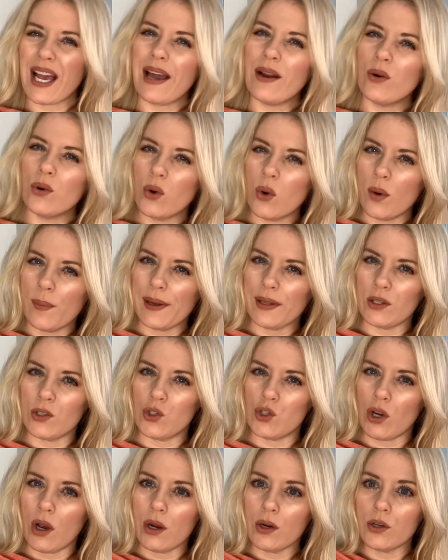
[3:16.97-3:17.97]
I don't know about the
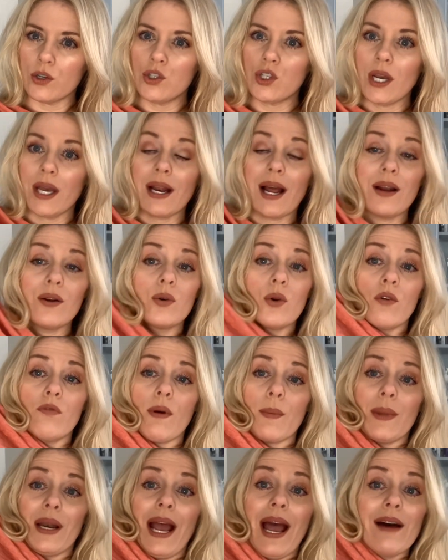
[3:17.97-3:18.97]
joggers yet. I don't know if I'm
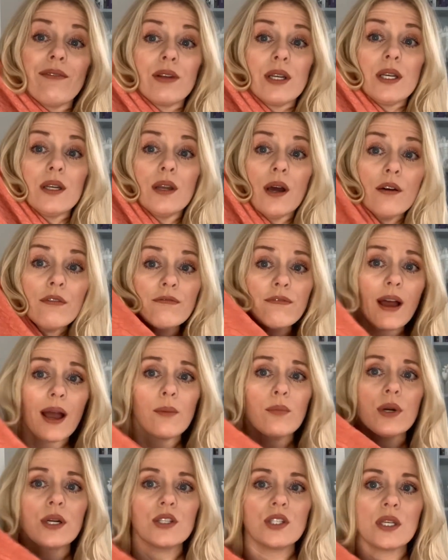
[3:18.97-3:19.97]
gonna have enough
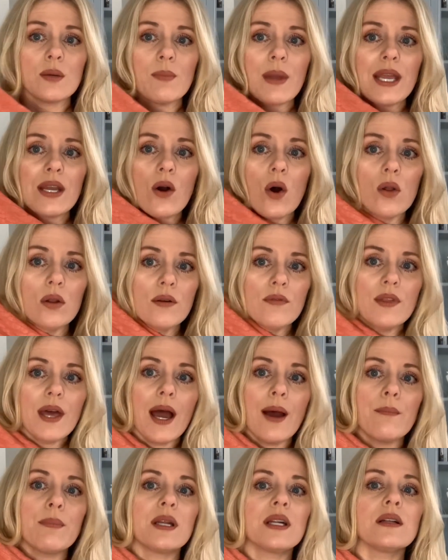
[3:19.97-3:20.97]
fabric to make all of
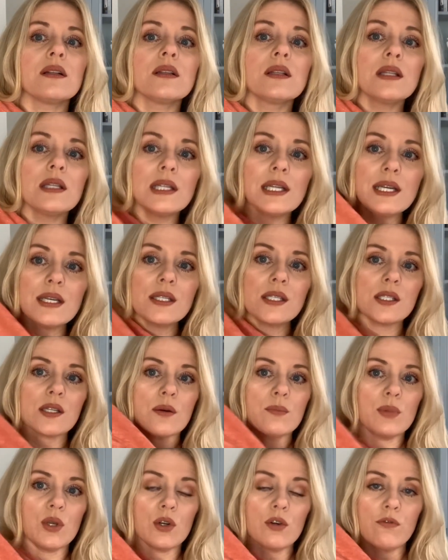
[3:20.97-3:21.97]
that, but at least a
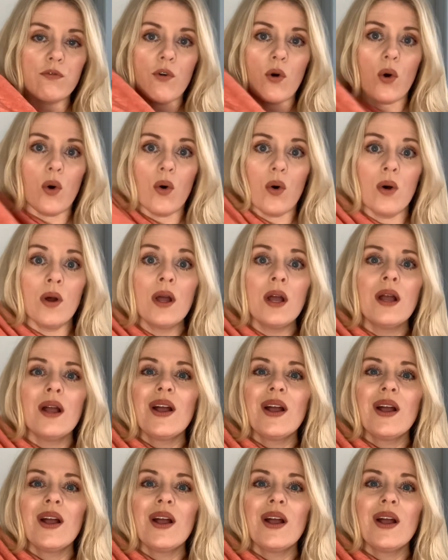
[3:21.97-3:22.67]
beautiful